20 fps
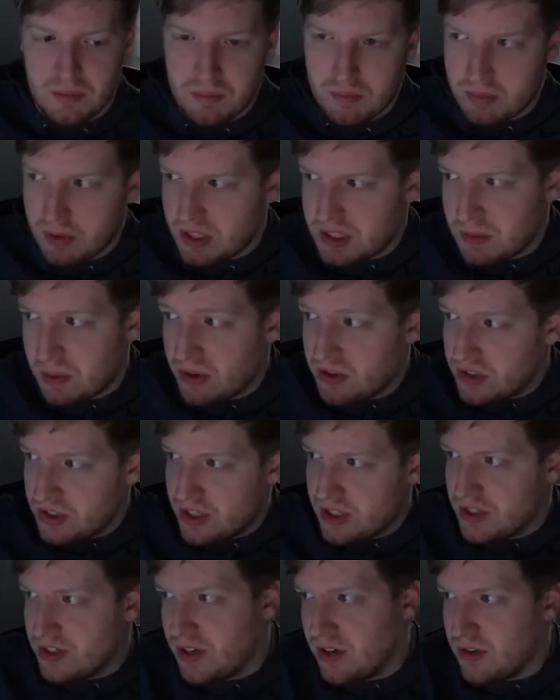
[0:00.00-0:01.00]
especially
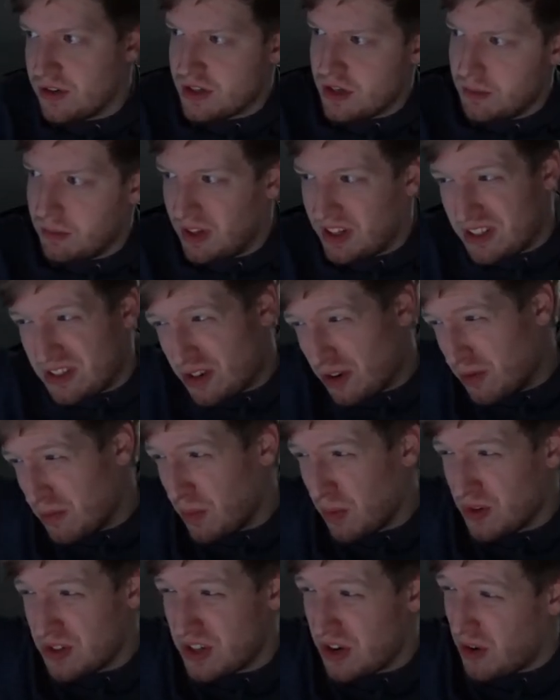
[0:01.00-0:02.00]
since there are some like
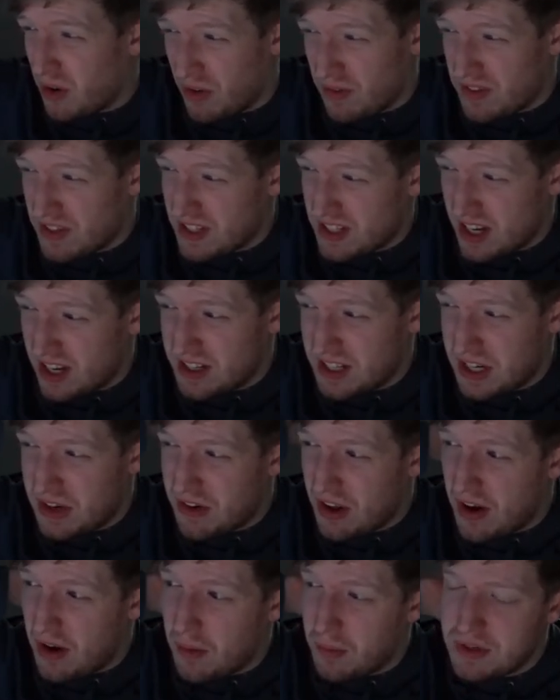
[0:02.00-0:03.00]
Stoneborns that are off to the side that you're
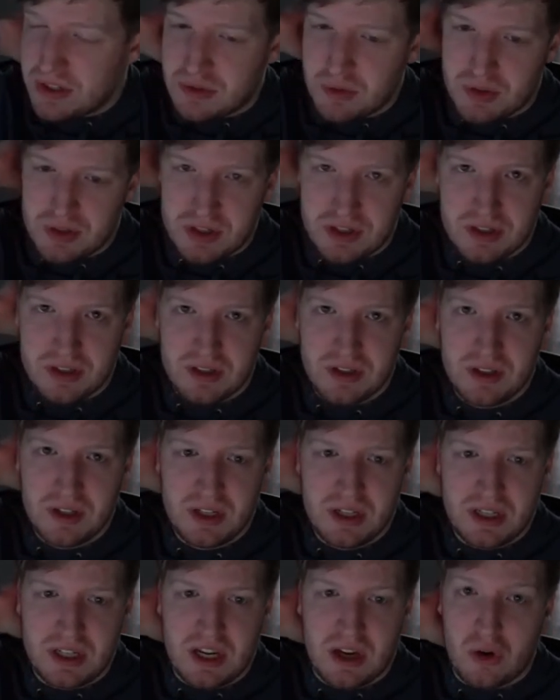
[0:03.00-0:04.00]
not always going to
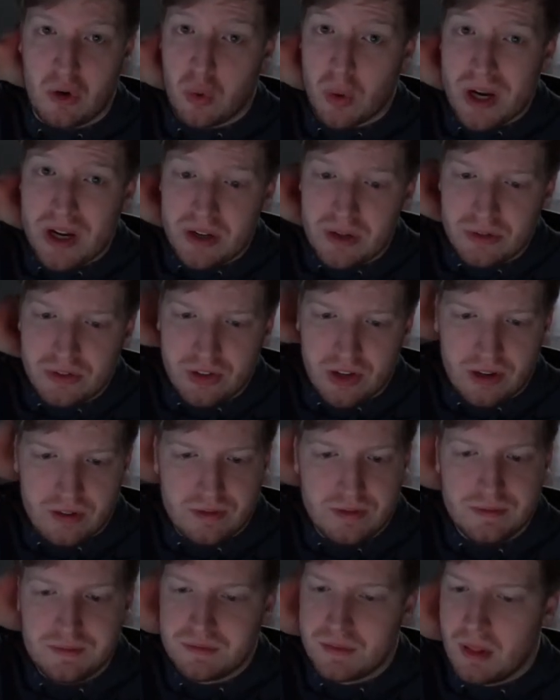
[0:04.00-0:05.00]
get great use of.
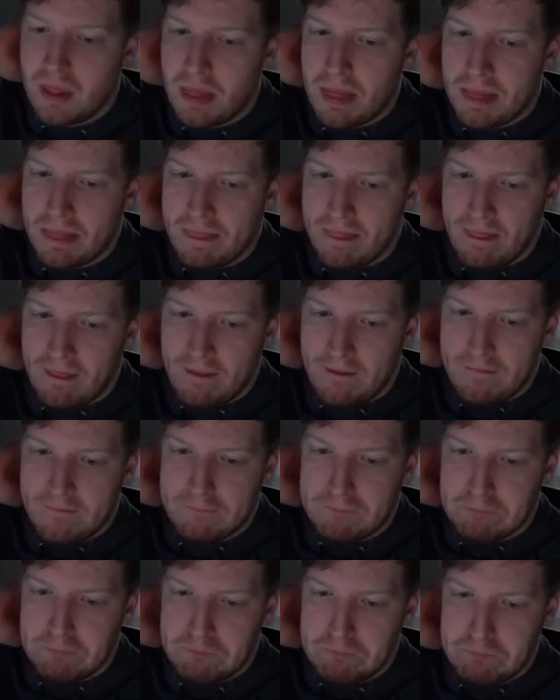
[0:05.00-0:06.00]

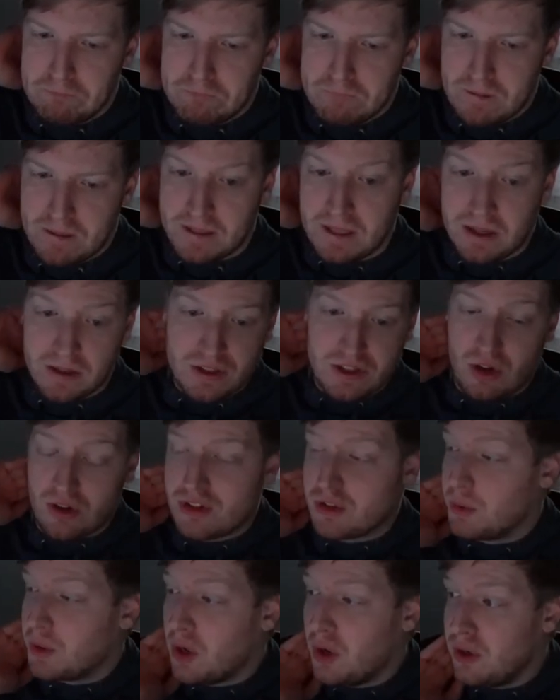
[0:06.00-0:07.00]
And there's
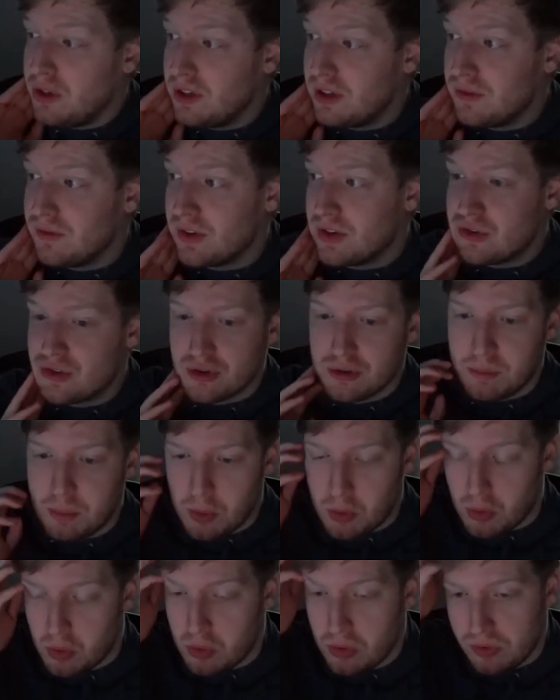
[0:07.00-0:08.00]
also an unconventional
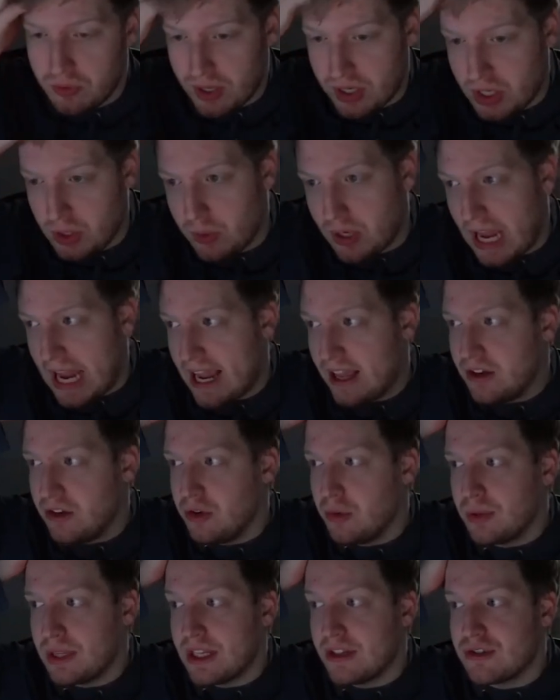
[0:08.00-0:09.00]
pull that you can do
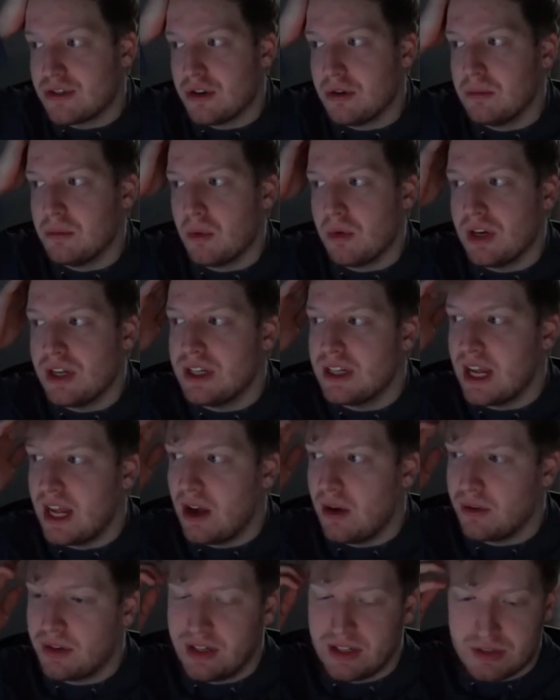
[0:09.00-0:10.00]
with a Stoneborn into
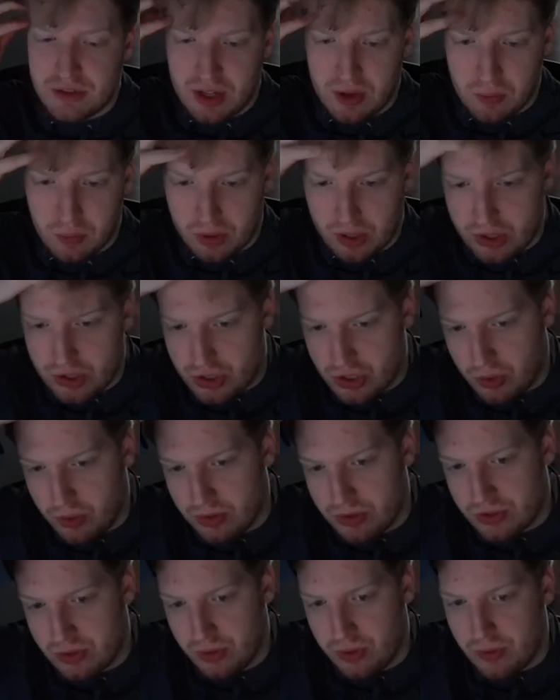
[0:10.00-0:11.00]
Halkias that we're going to show on
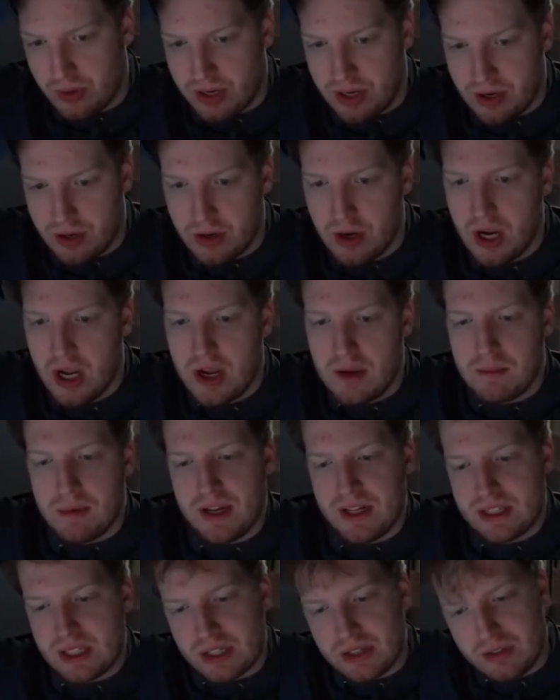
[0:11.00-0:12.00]
screen right here.
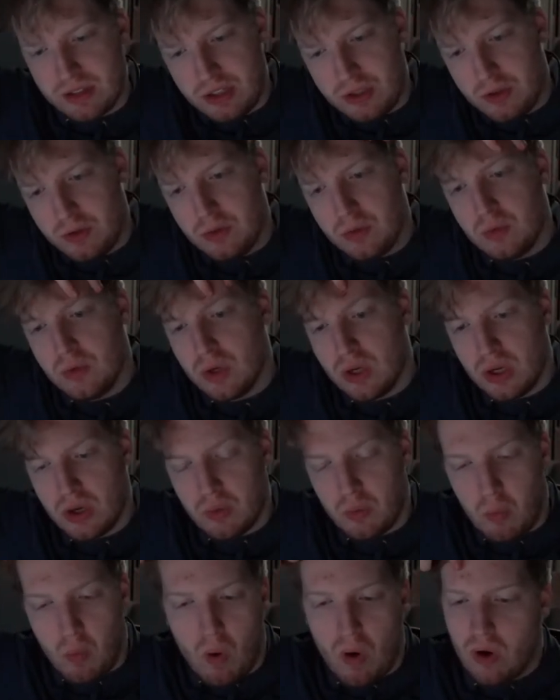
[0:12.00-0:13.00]
Basically, you're
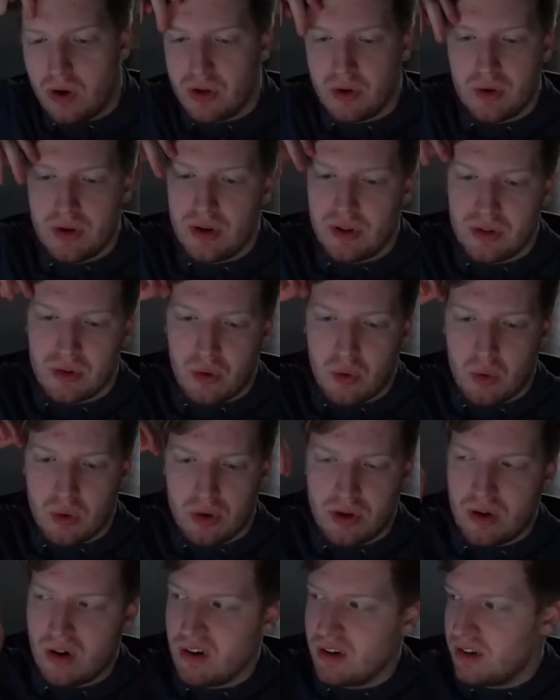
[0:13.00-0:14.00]
into the
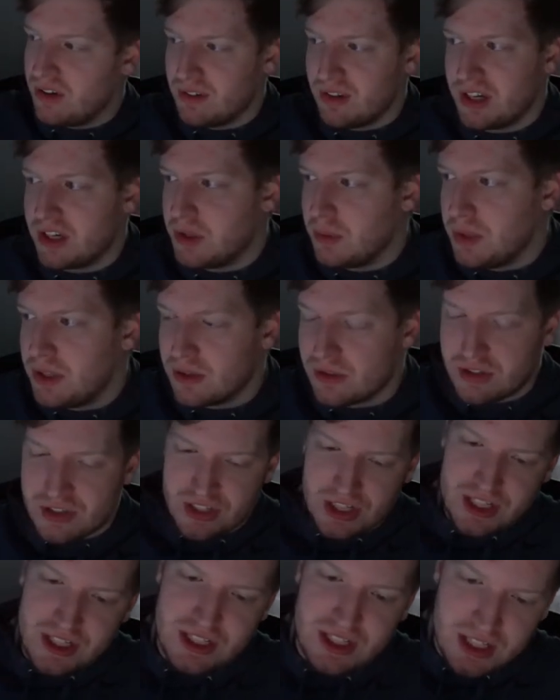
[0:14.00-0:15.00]
courtyard and like you either
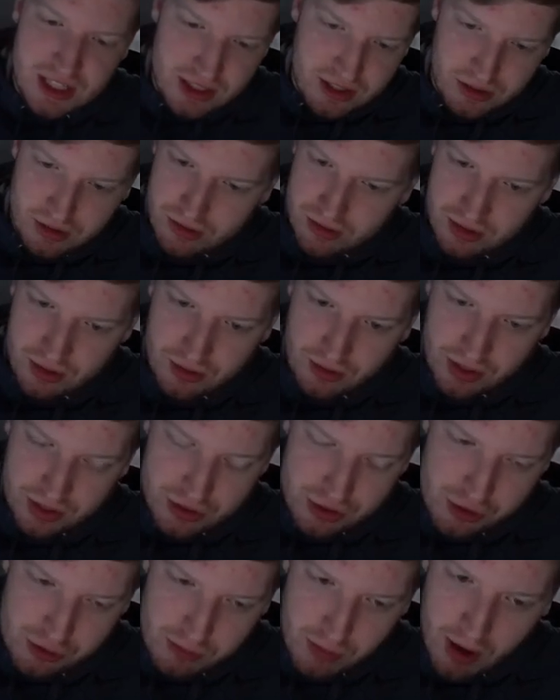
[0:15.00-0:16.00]
CC, they're like
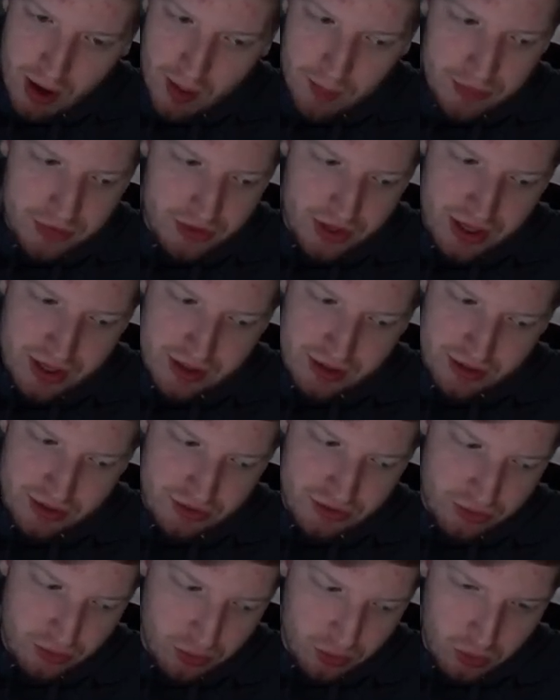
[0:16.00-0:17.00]
two mobs standing like this
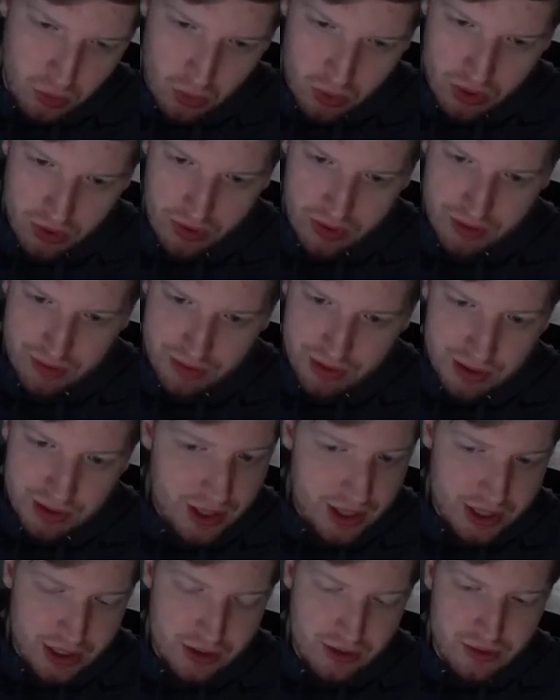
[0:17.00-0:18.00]
little courtyard area.
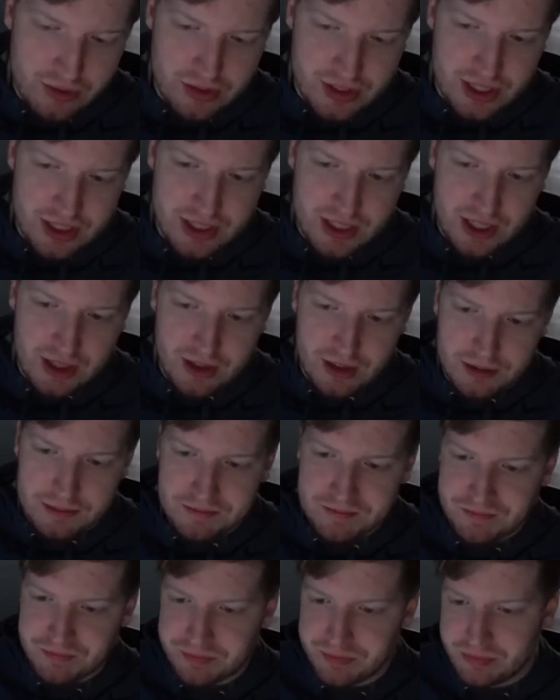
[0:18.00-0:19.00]
You either CC them
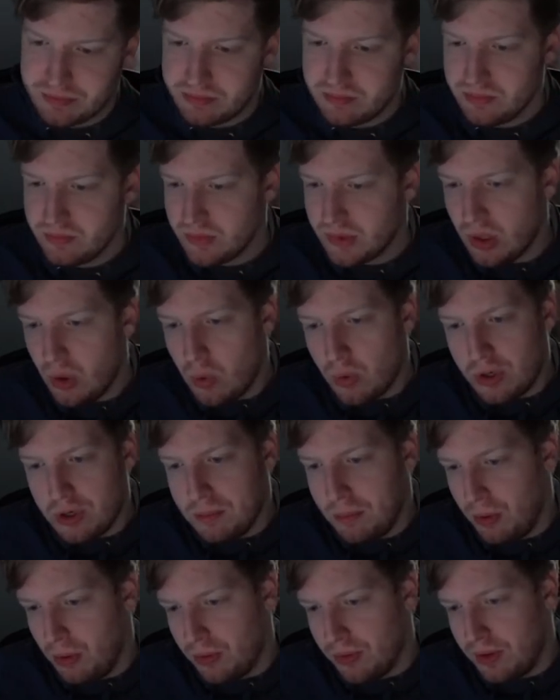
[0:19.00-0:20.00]
or you
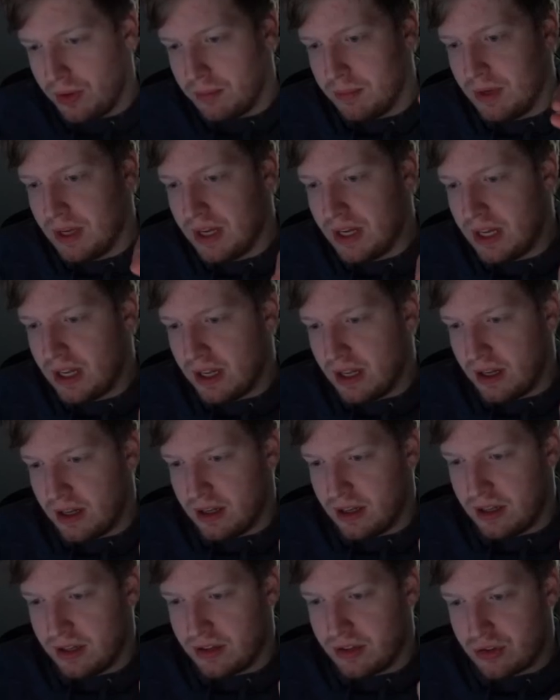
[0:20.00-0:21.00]
pull them,
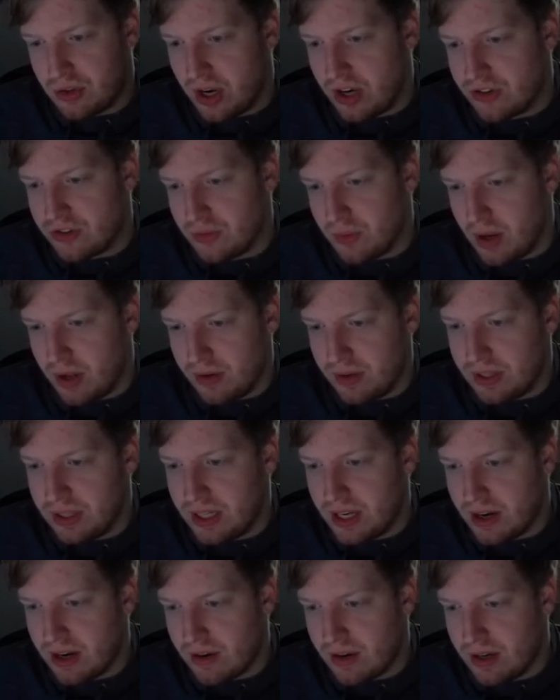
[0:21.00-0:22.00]
the trash surrounding
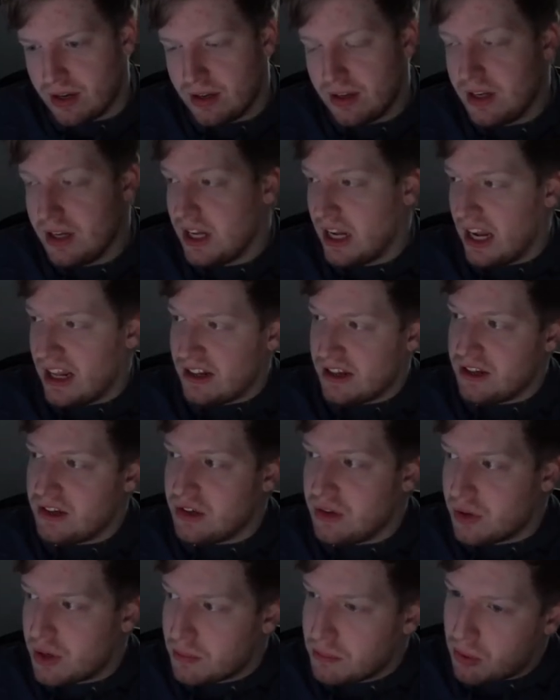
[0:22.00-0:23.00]
the area, and then
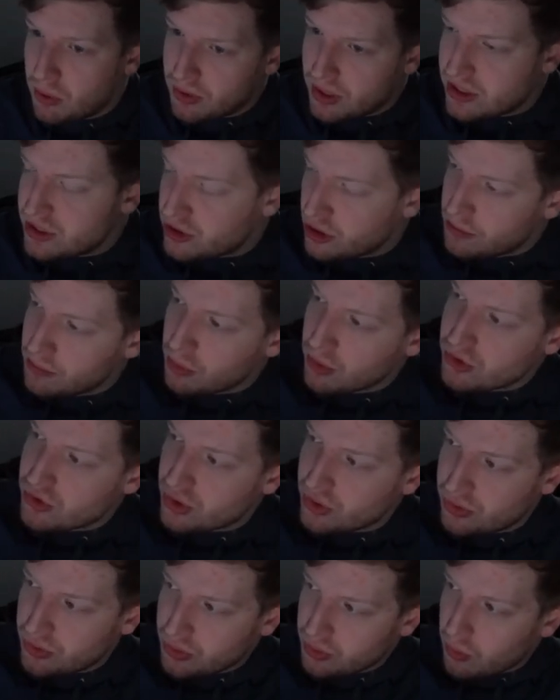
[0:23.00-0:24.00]
you can pull that Stoneborn
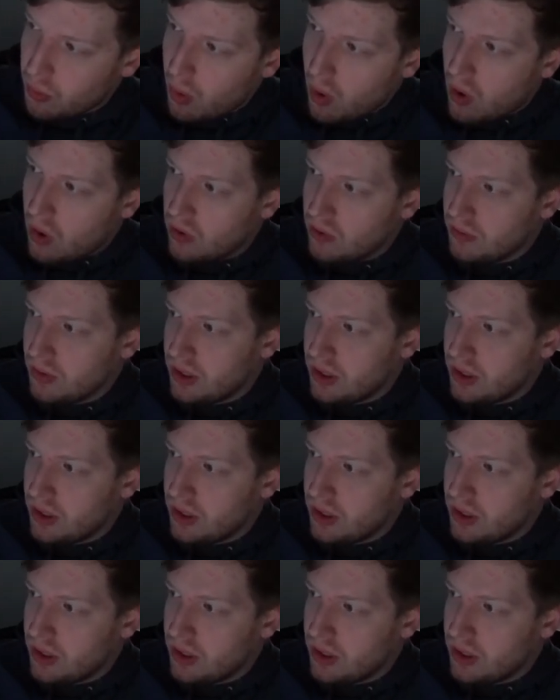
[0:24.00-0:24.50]
straight through the wall.